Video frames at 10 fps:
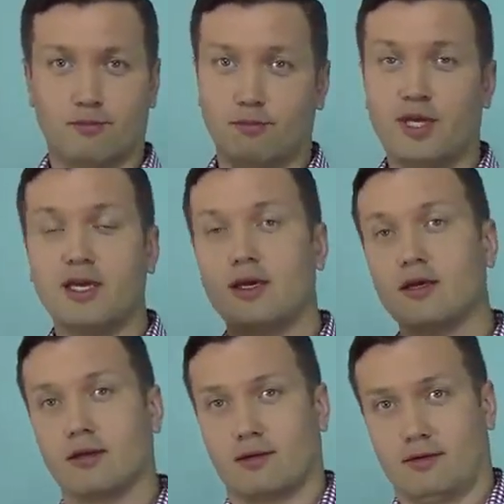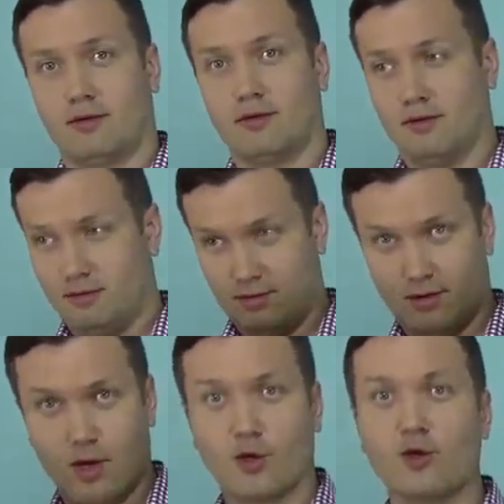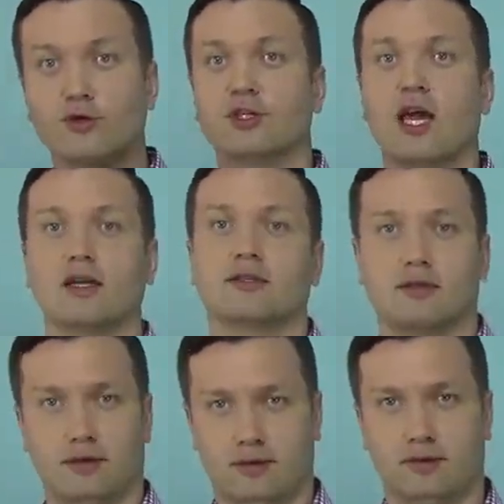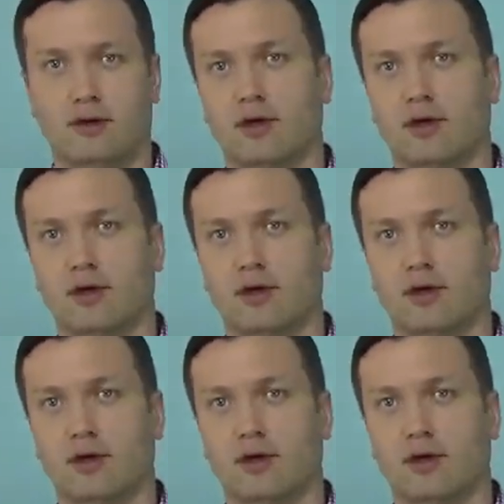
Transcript: being a good dancer.